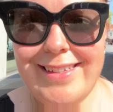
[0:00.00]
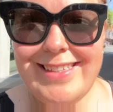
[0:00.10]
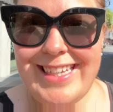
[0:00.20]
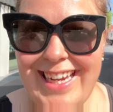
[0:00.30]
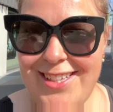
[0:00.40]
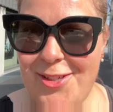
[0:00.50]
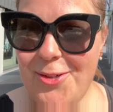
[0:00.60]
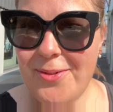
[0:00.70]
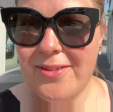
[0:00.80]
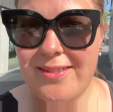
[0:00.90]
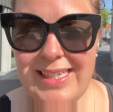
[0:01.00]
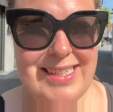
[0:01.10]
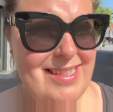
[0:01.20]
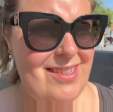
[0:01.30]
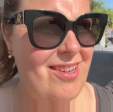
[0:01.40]
Day two
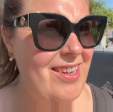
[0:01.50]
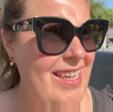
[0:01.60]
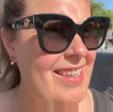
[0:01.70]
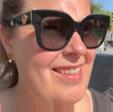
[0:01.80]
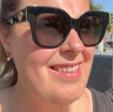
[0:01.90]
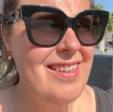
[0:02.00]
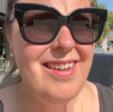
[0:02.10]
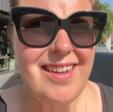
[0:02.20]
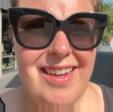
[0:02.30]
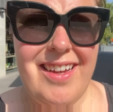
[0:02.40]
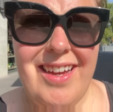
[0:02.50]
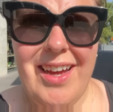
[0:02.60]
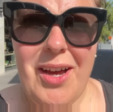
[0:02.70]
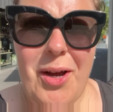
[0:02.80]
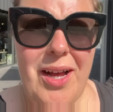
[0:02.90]
is starting.
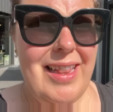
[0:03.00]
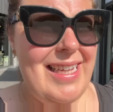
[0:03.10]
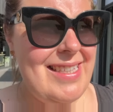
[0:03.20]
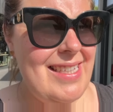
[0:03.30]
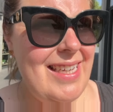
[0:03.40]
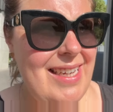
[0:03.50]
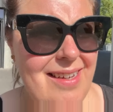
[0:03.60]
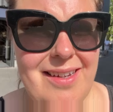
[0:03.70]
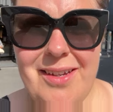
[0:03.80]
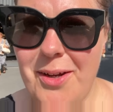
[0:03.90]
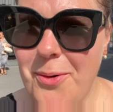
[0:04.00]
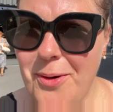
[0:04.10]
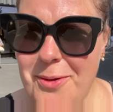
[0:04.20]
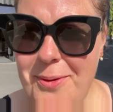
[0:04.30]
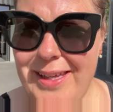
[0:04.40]
Let's see
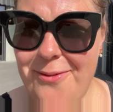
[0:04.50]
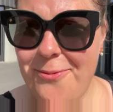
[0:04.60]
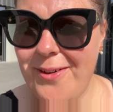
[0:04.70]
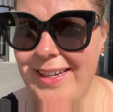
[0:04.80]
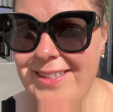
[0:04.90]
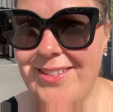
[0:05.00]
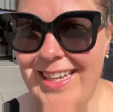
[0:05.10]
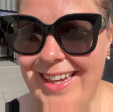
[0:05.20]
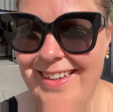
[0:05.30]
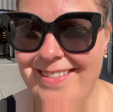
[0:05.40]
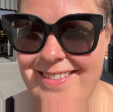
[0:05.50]
what we can find today.